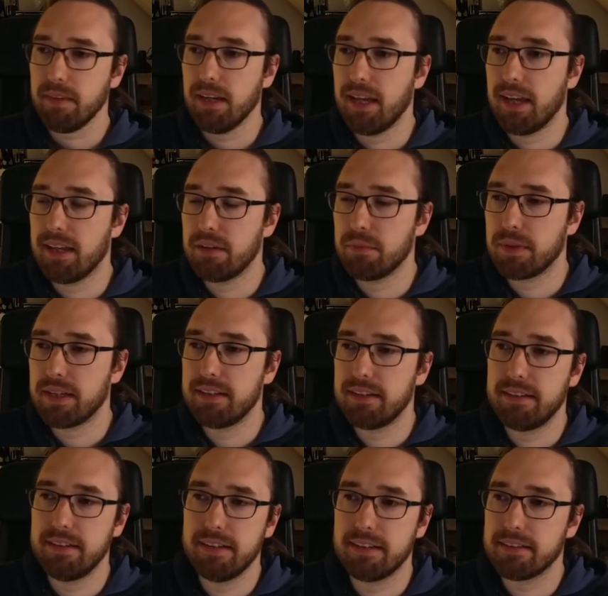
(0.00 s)
and what I
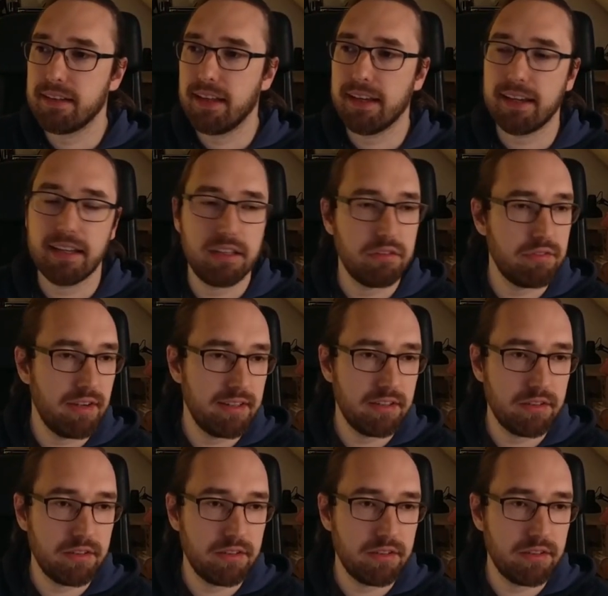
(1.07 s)
did here is like I defined